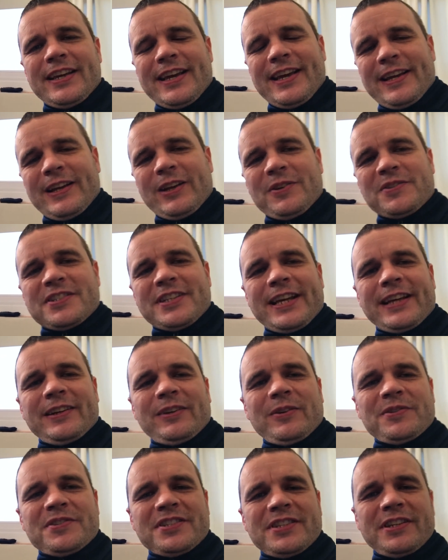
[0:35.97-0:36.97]
Ehlers
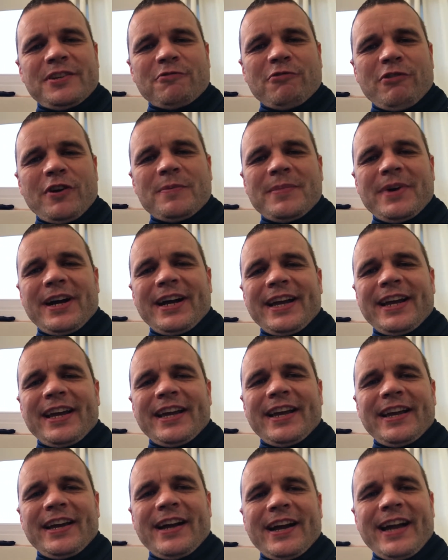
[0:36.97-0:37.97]
Danlos syndrome,
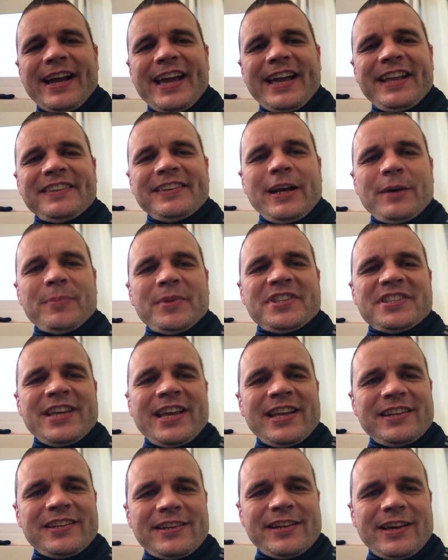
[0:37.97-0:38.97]
I, I ended up with
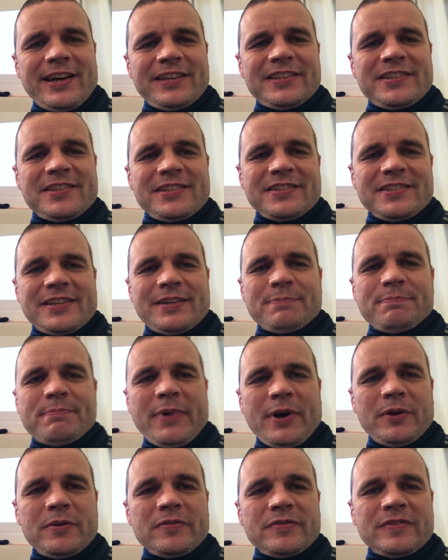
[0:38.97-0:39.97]
tendonitis in
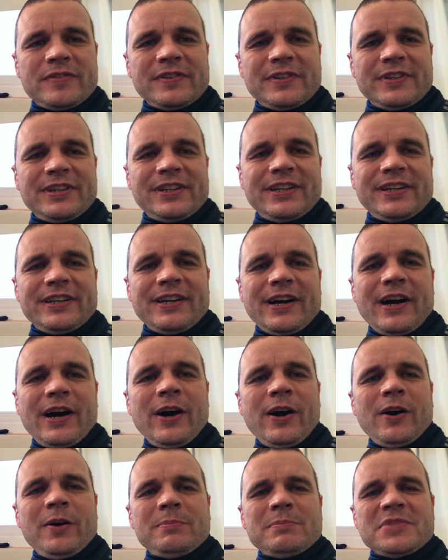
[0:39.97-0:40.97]
both
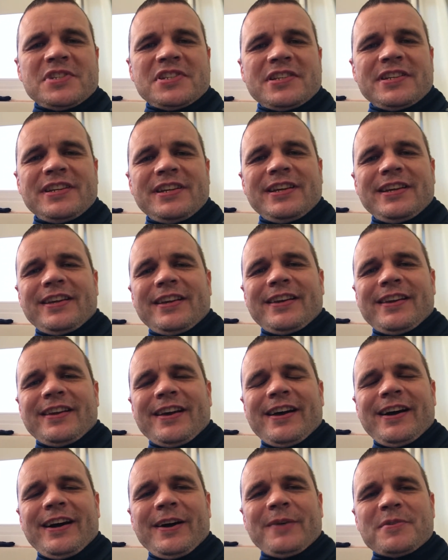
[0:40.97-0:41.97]
arms,
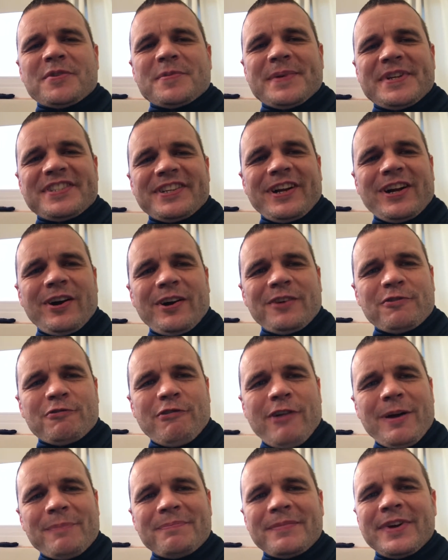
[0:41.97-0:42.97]
uh, which means I can't
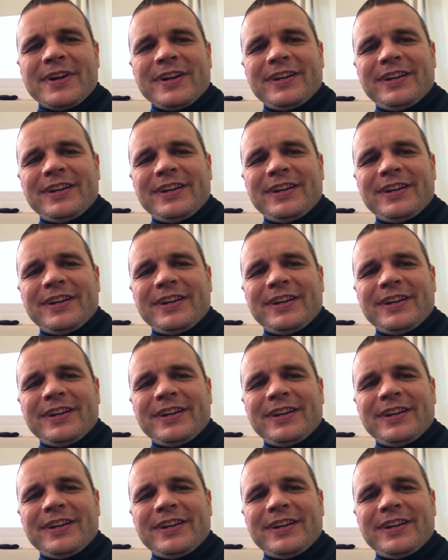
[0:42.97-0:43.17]
drum,